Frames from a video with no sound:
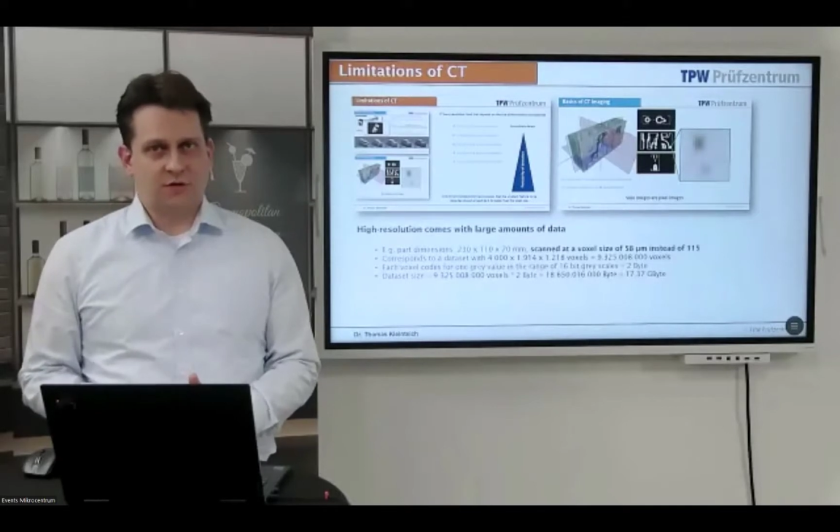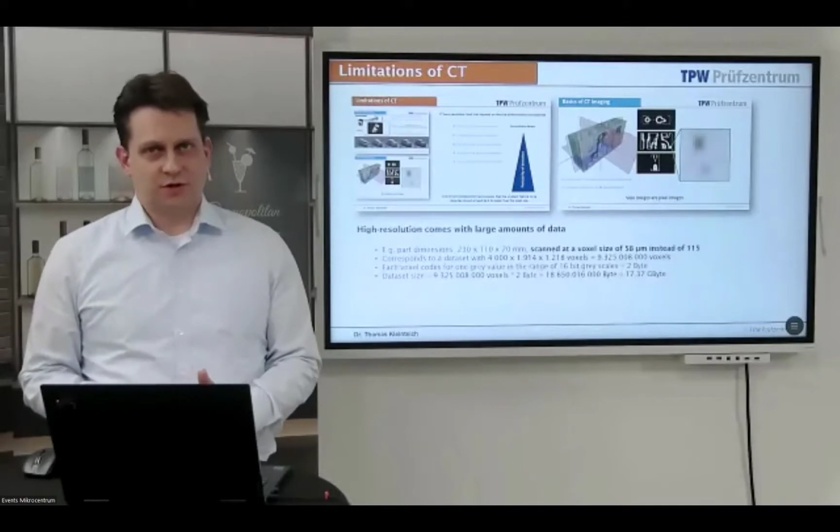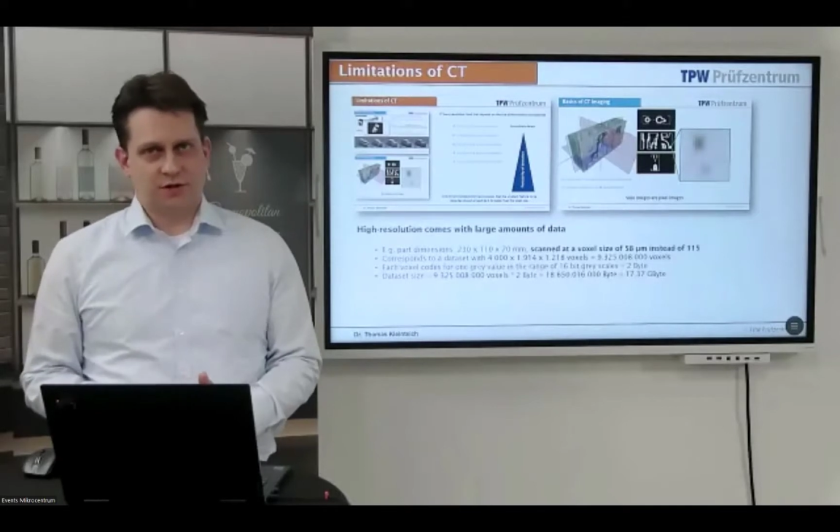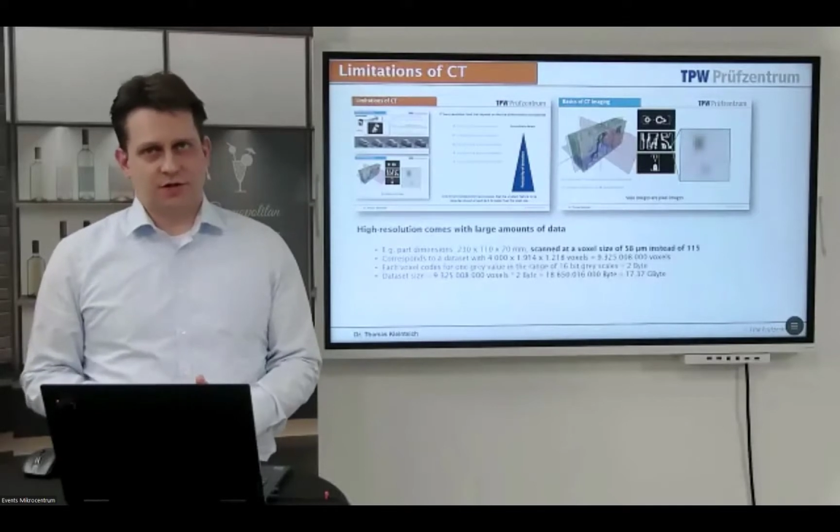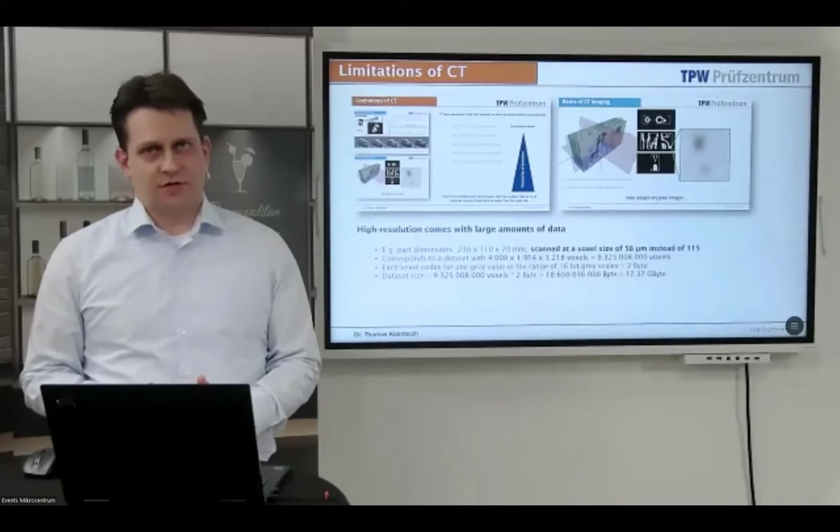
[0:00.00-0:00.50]

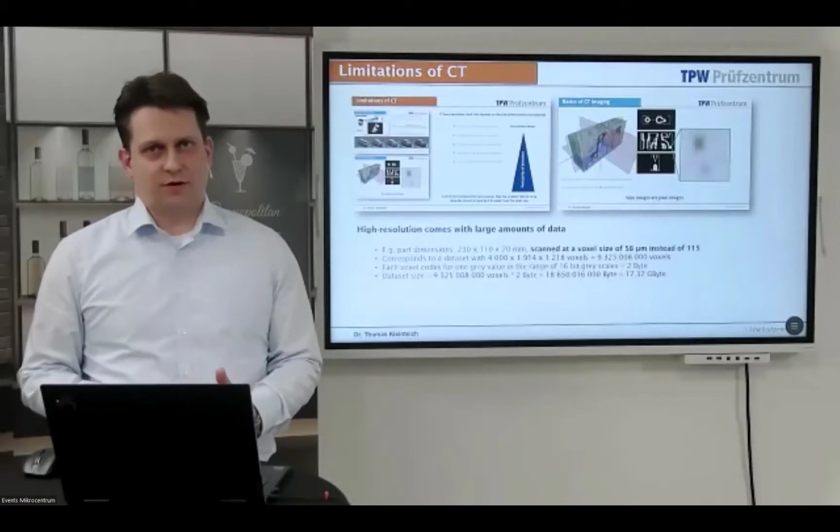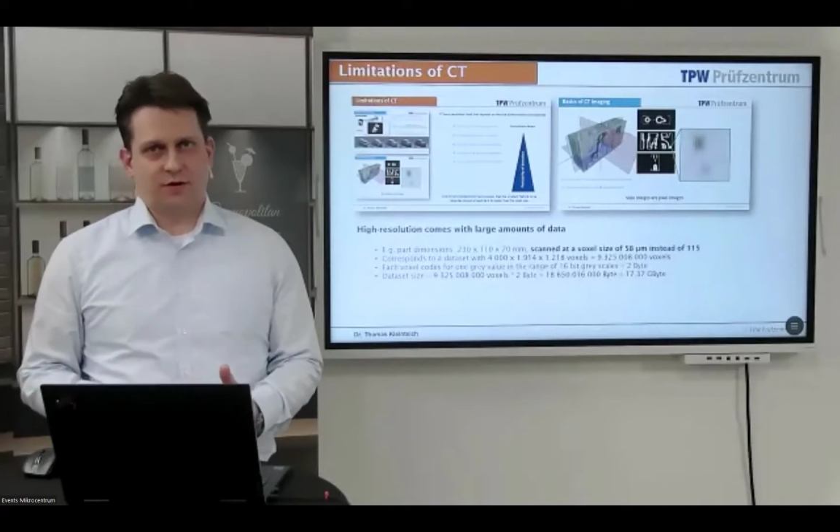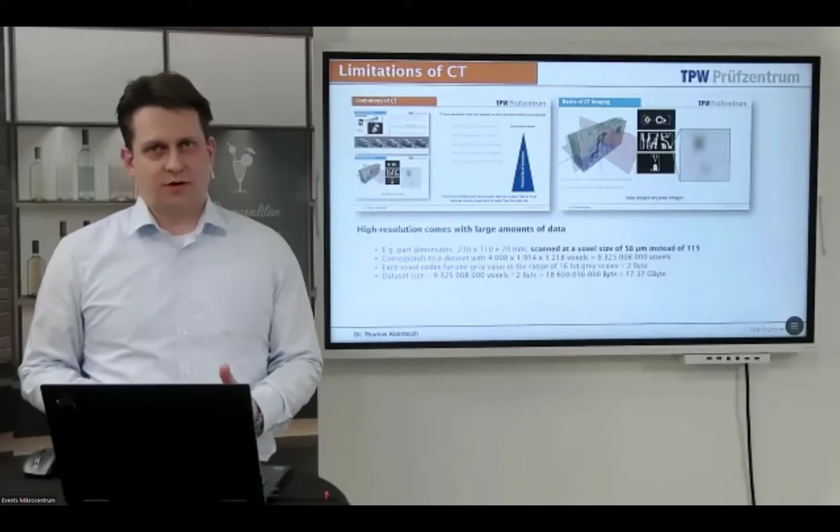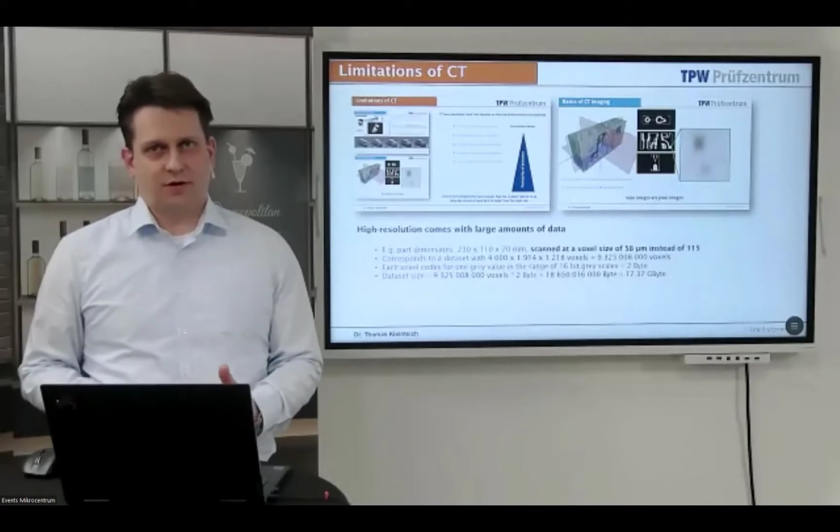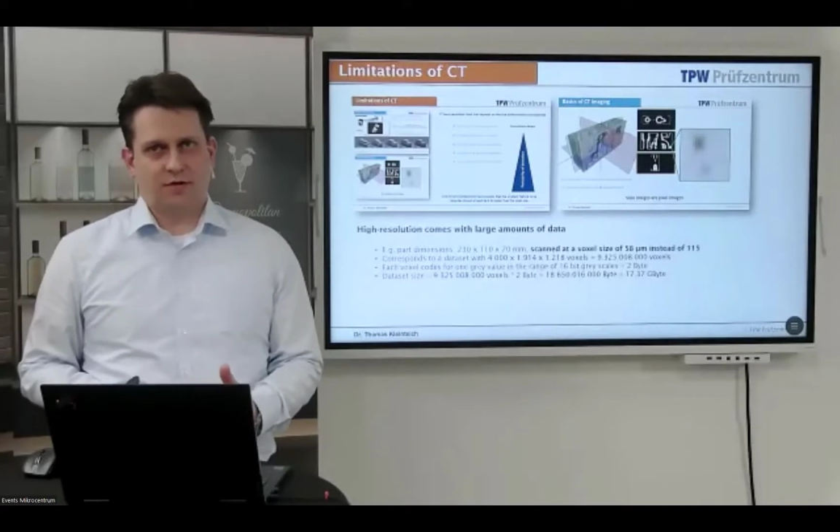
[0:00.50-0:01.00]
voxels for
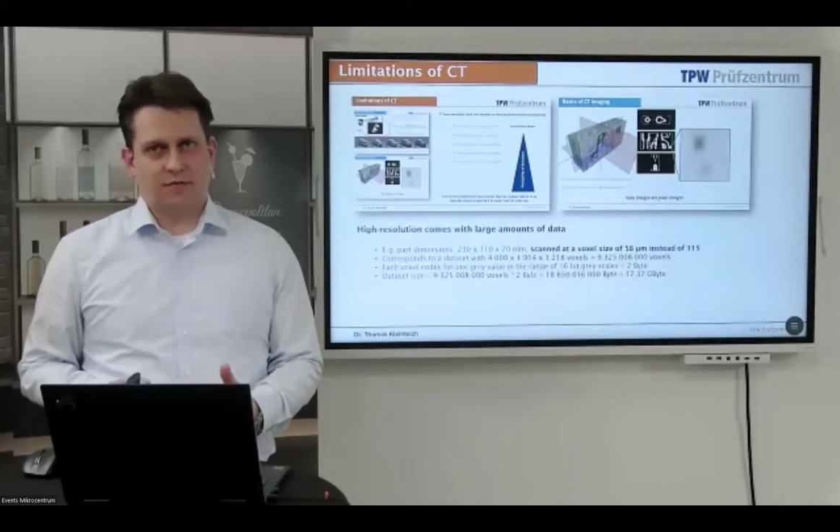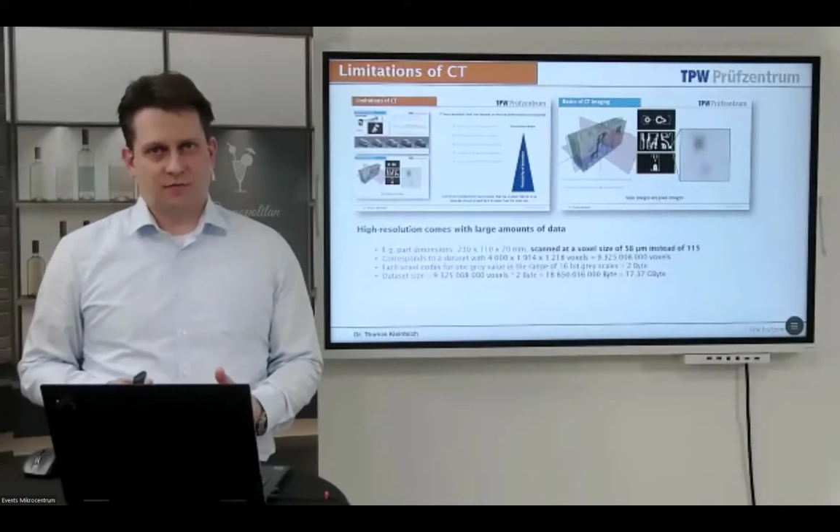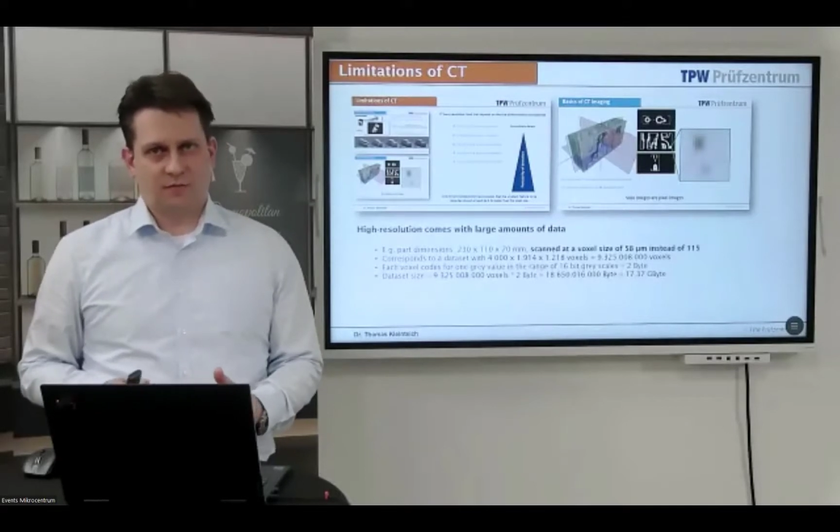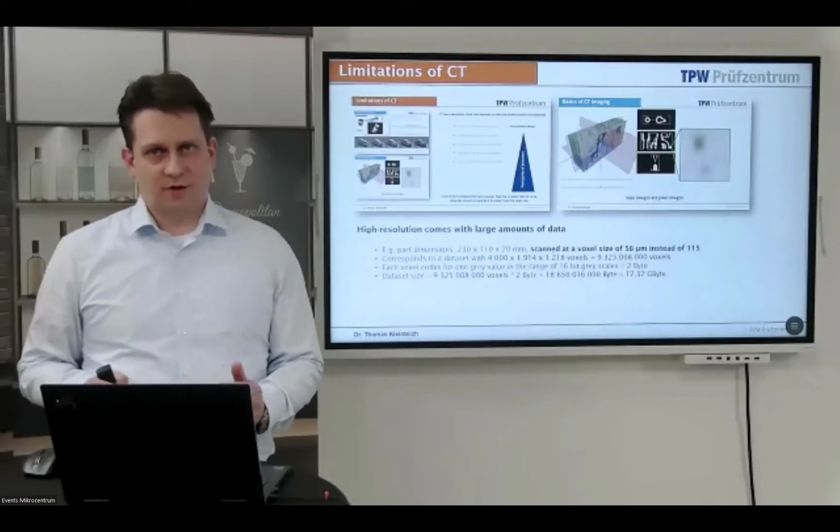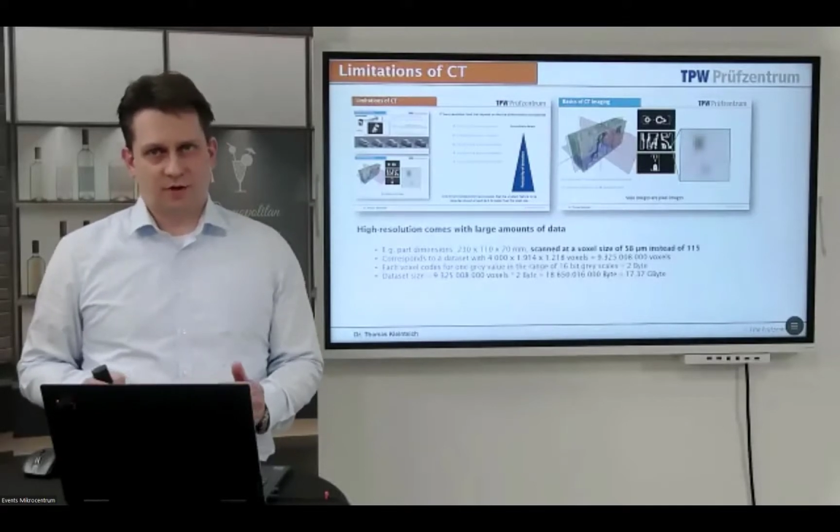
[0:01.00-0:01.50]
the
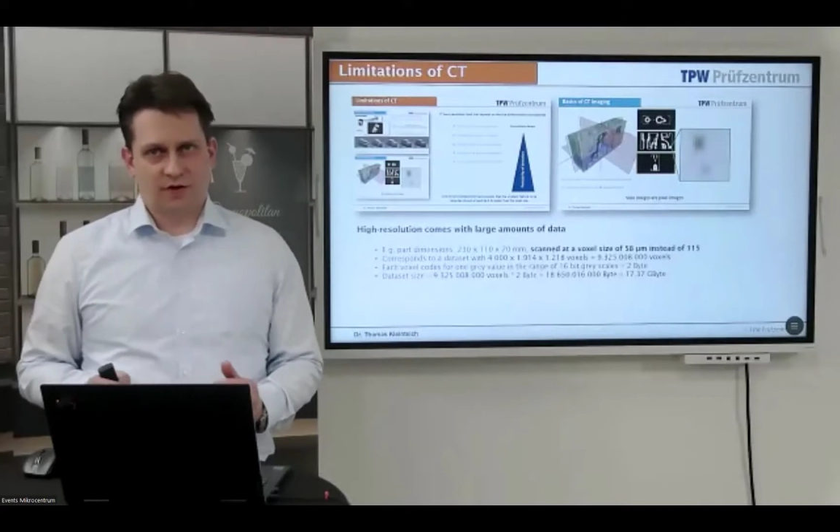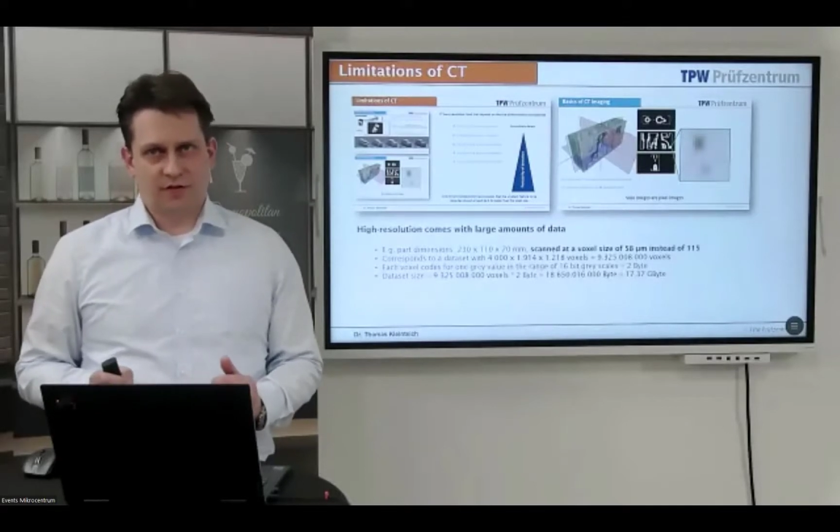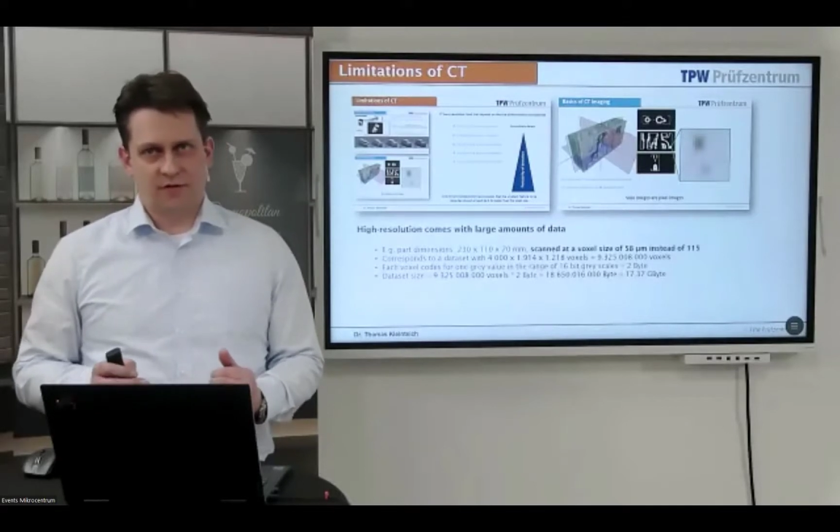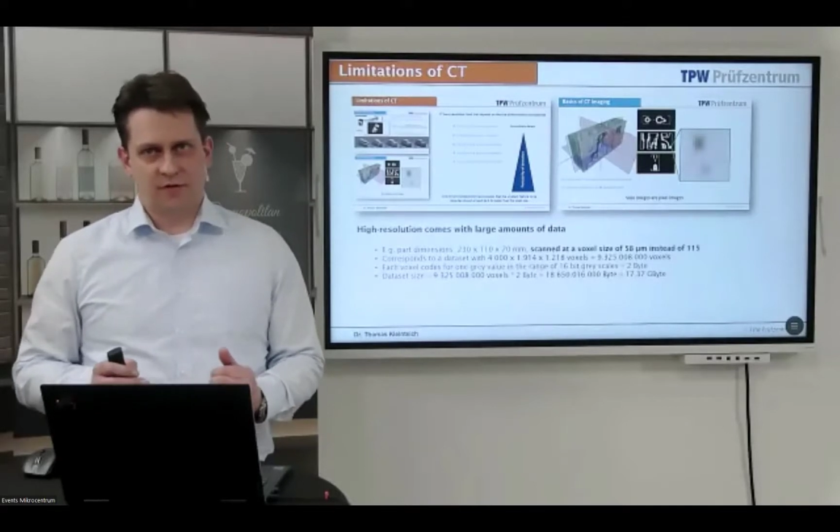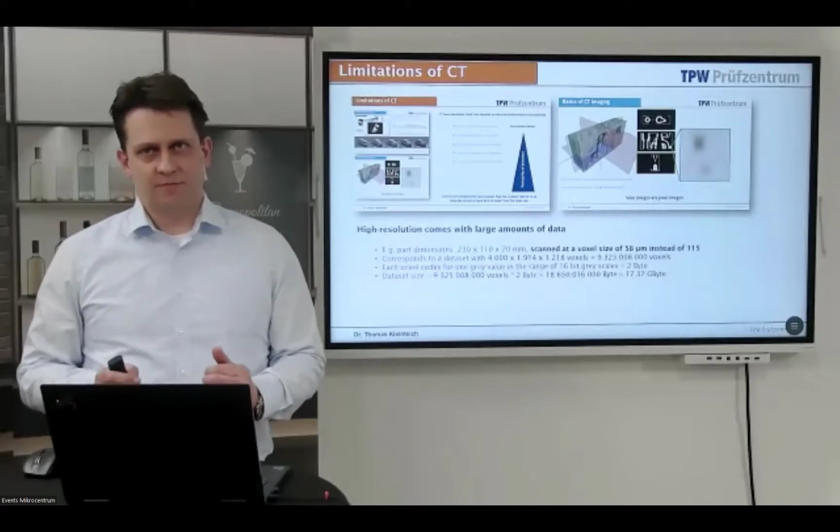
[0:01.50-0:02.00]

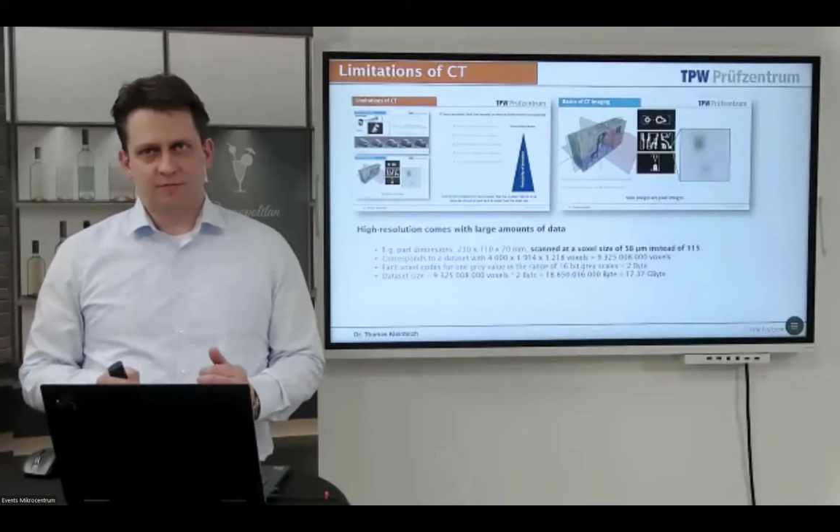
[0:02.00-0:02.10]
width,